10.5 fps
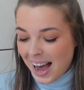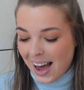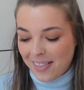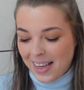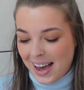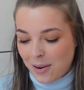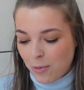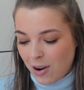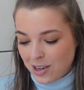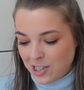and then
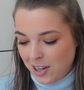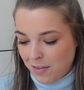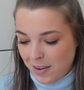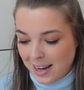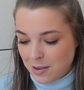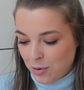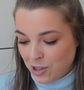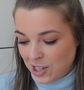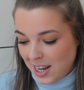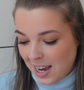wash your face,
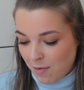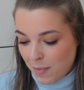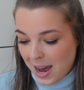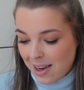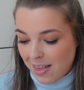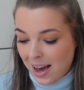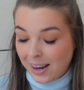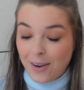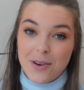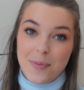brush your teeth, bathe and
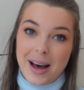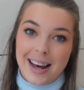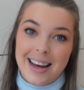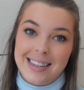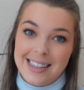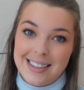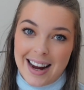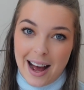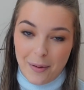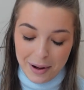go to bed at a
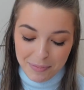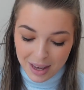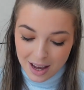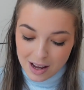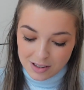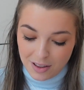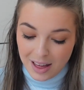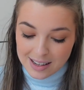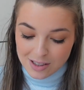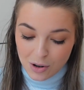decent hour. So
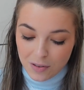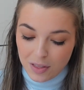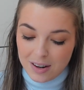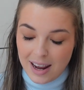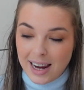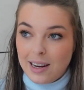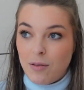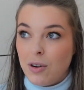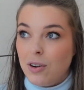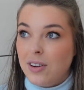that's sort of the daily
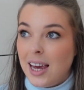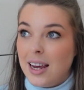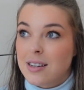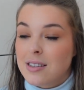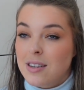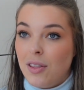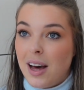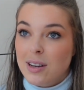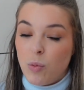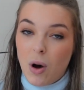routine. So
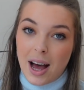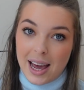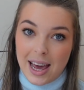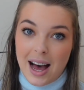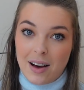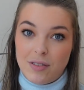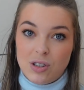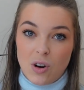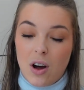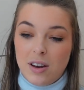that's what I have
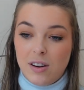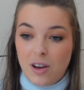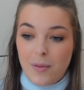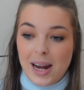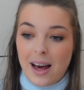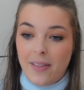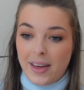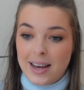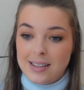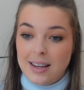started doing, and
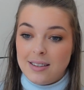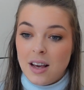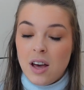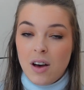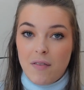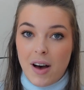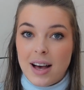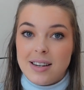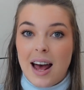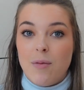this is
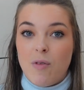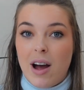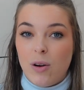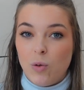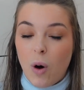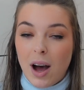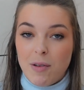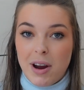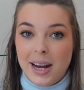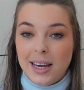first time round what I
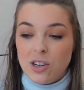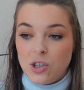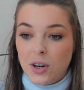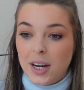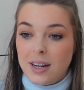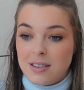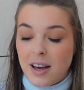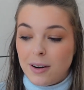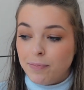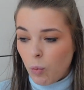really enjoyed.
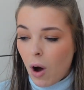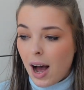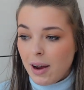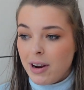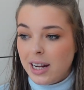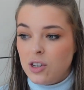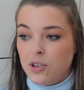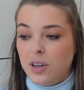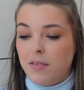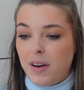So what I really
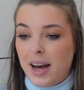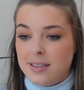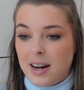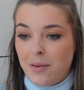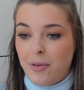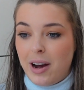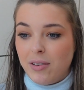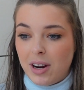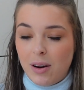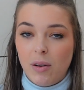enjoyed first time
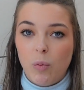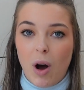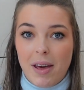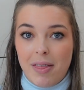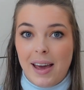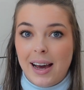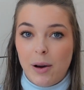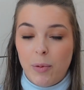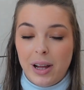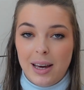round and what I think
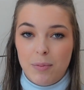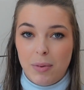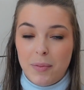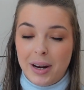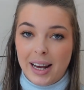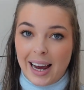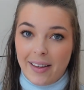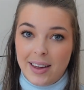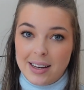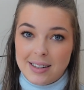I will implement
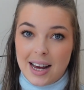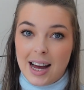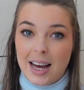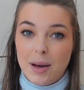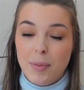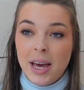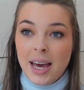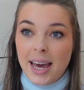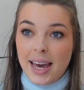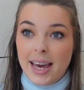again this time
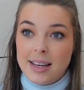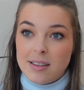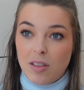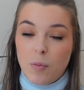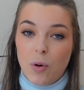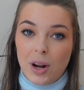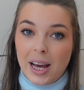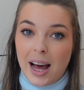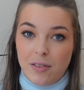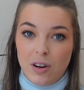is the
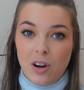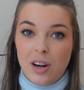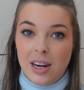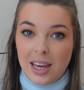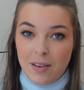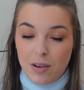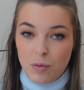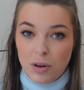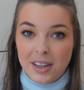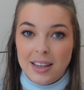morning, afternoon, evening
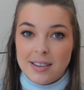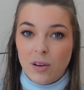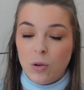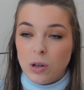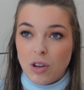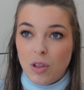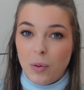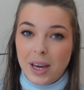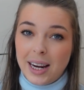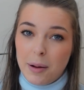routines, and also the
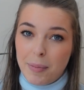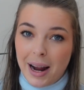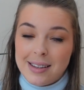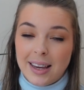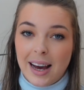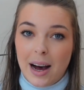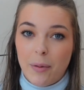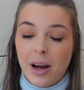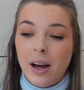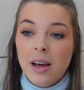weekly blessing
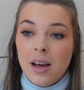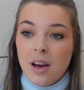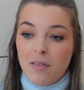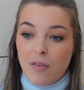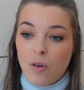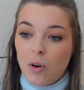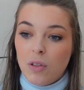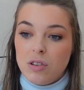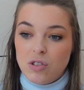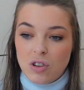hour. For
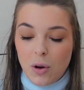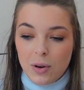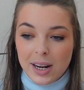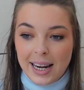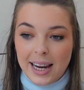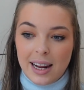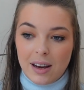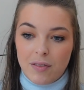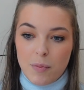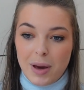the zone
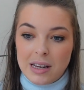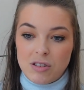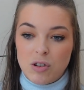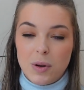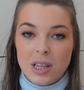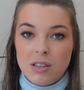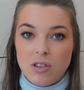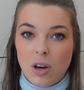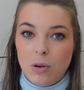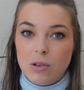cleaning, for me some of the
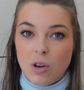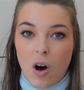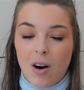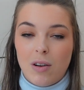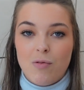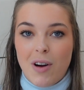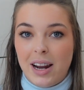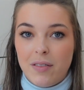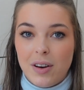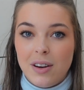zones aren't
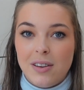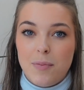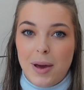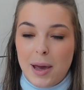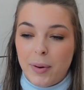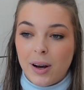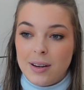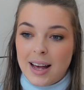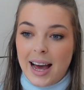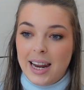relevant to me
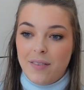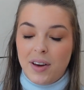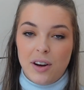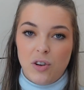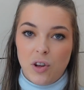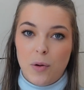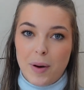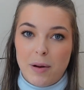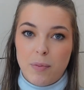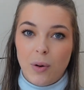because I live in a
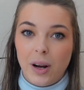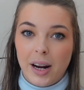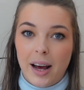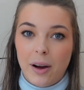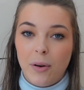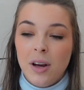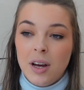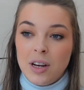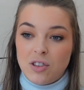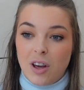2-bed bungalow,
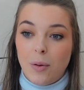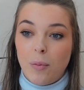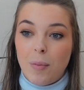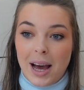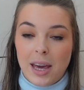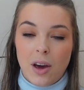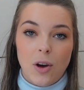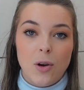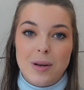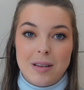so my
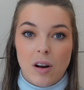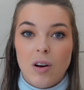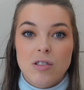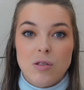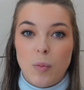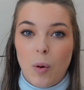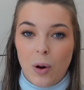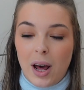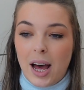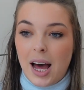home is a lot
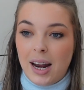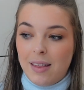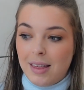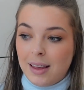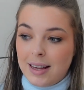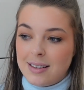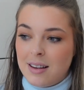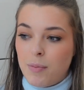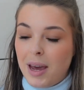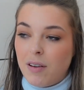smaller, and I think this
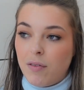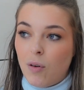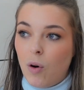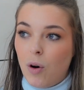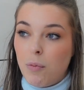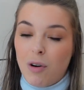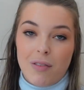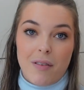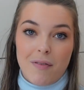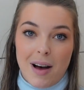is made for more
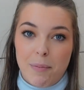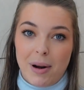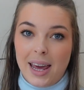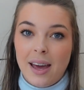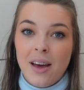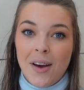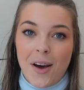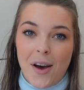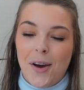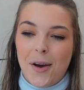of a family
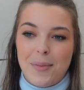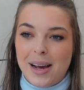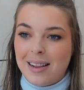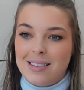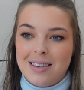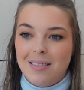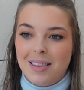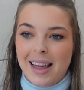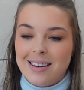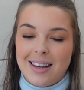home. Like there's
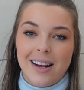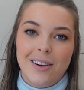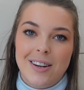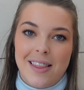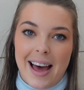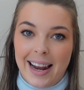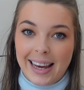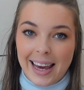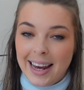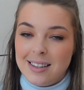things included there
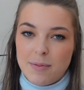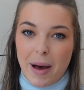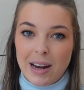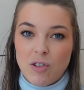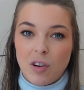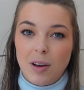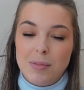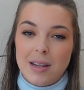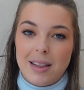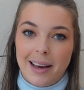like kids'
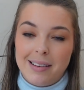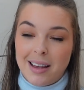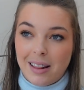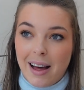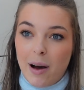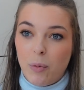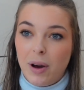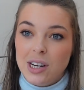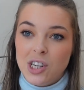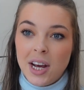bedrooms and things like that,
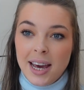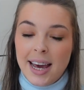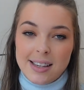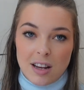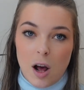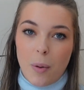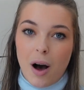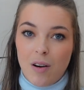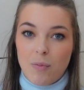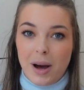which isn't a
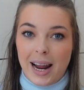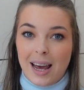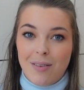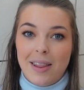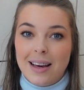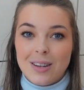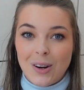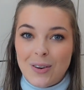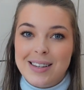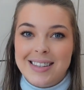part of my life at this
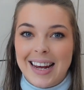current